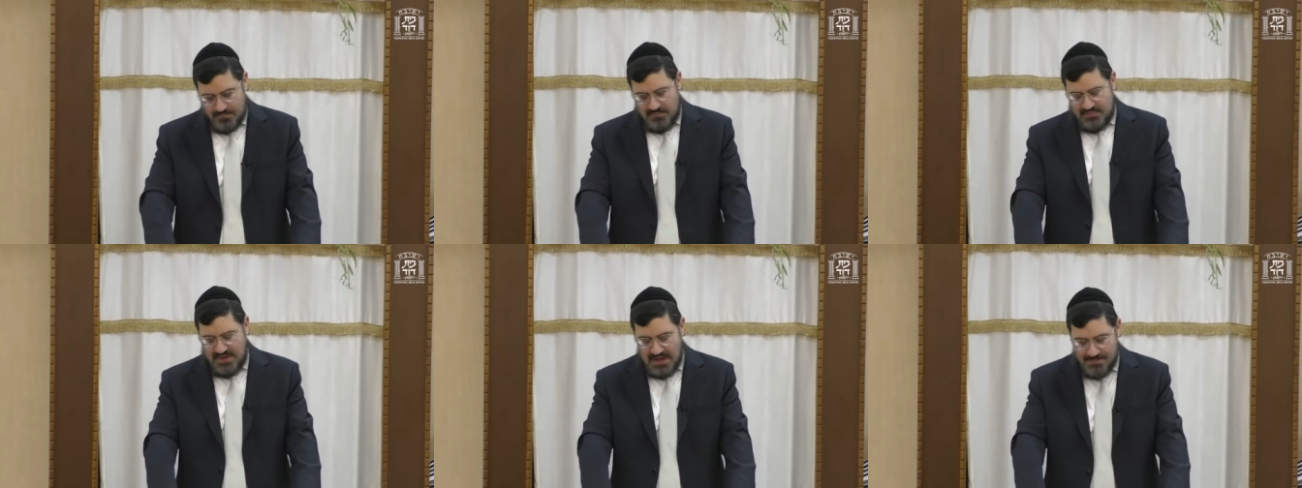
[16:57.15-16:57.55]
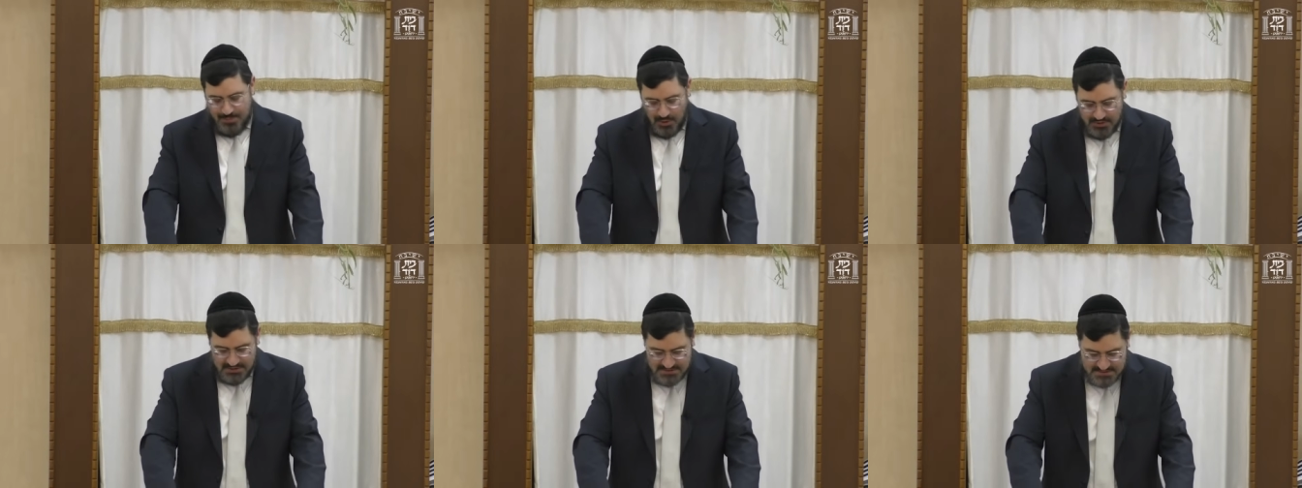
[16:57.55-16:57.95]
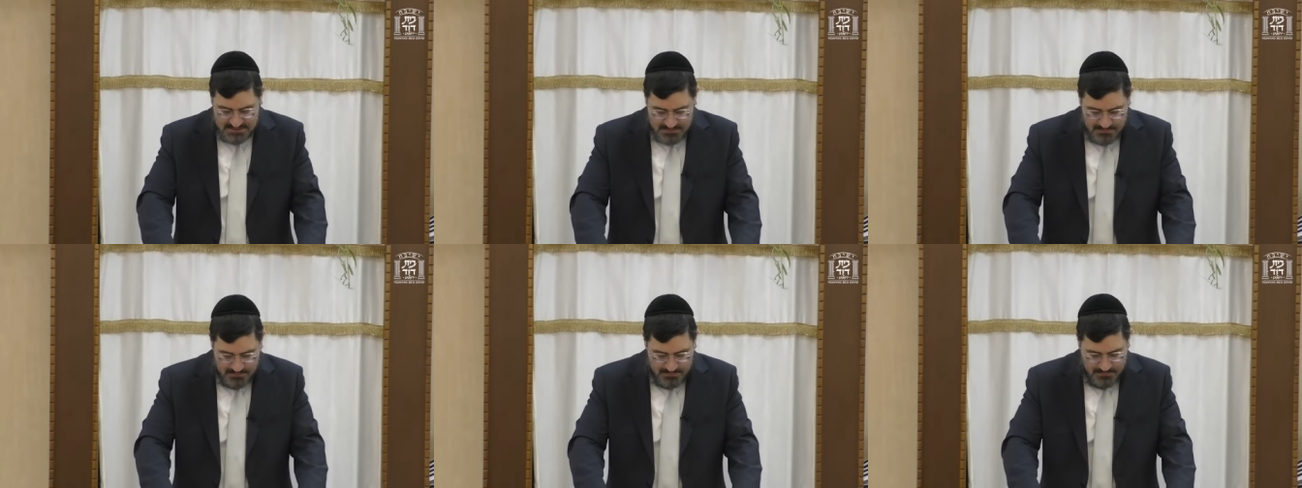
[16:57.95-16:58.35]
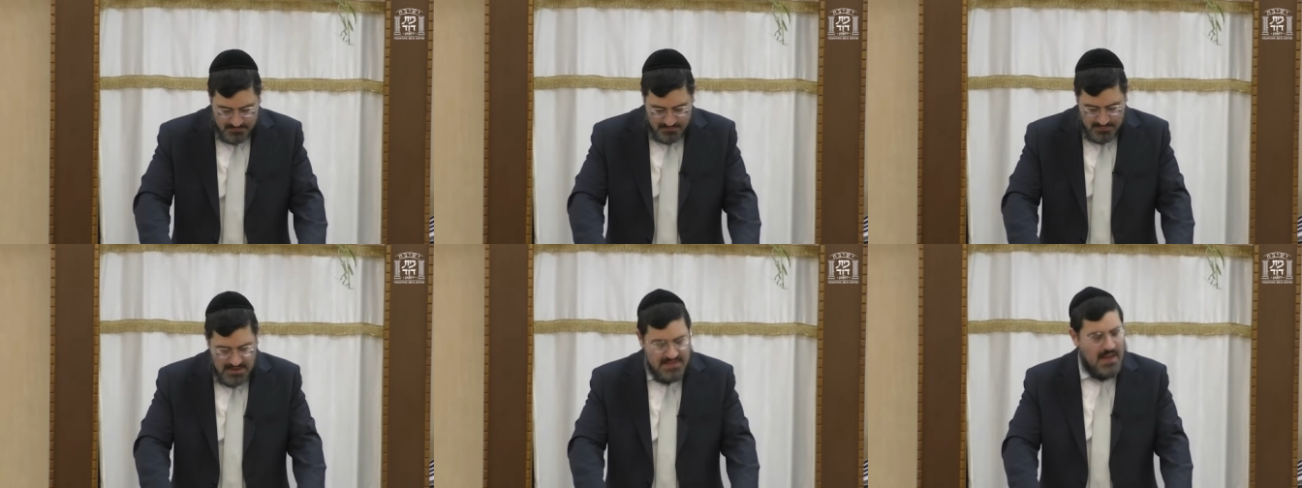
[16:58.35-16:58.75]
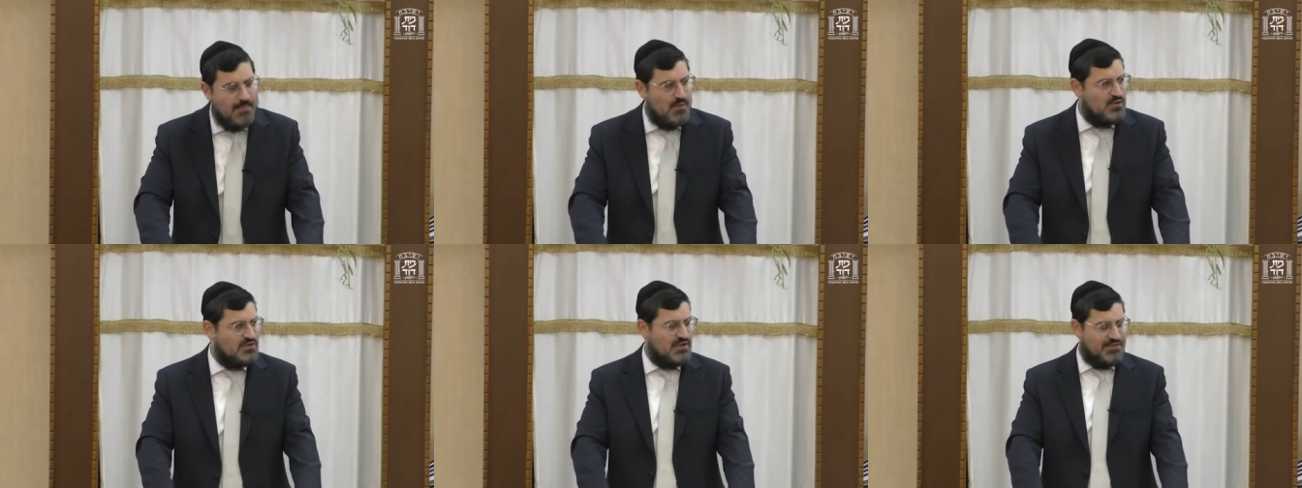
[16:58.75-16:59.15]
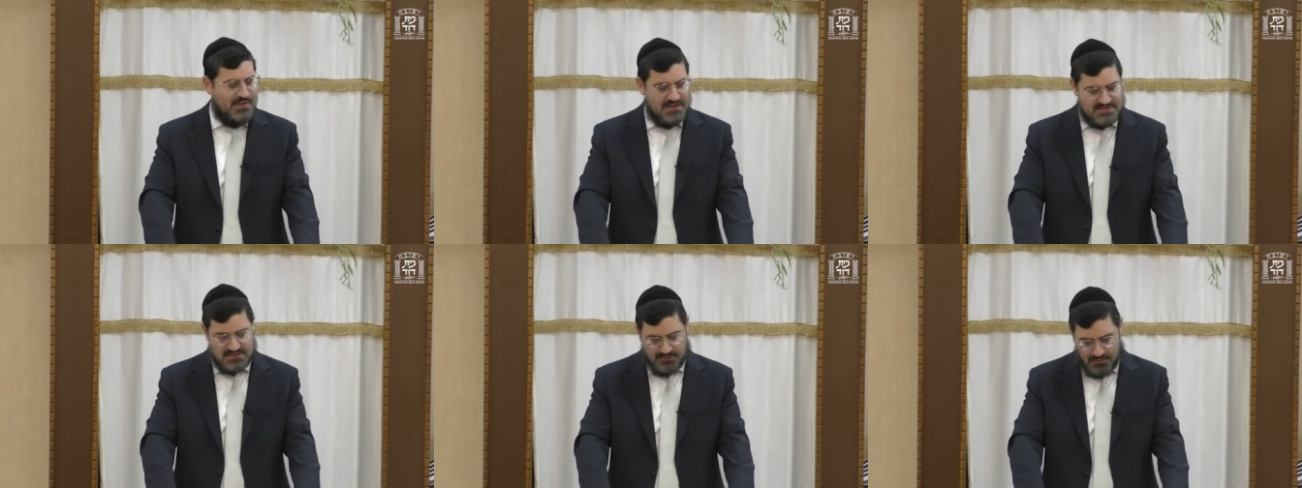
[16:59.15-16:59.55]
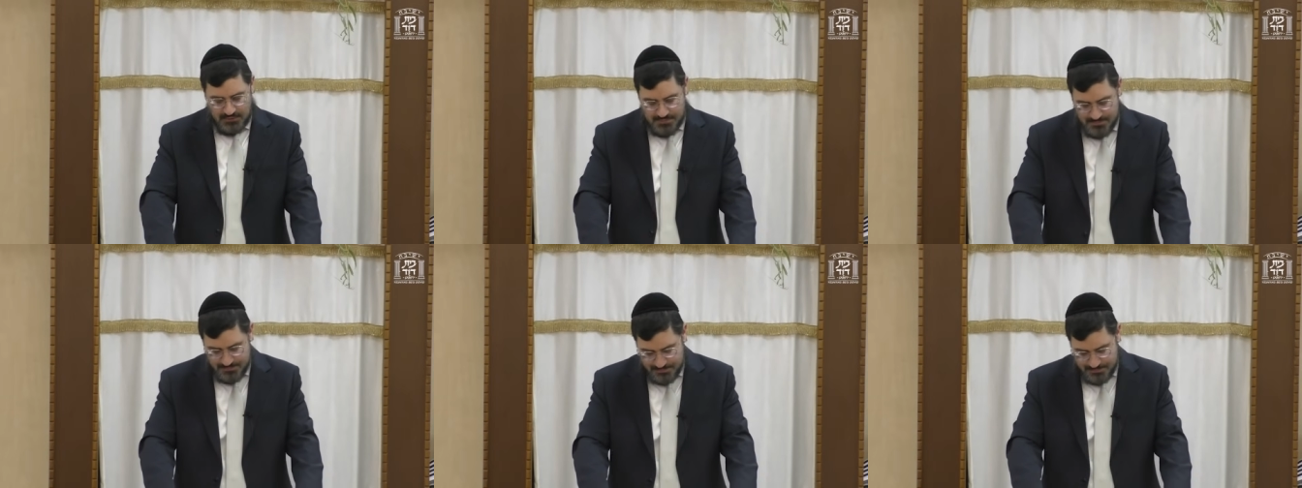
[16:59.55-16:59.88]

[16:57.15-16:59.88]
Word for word: dead bodies in that music festival,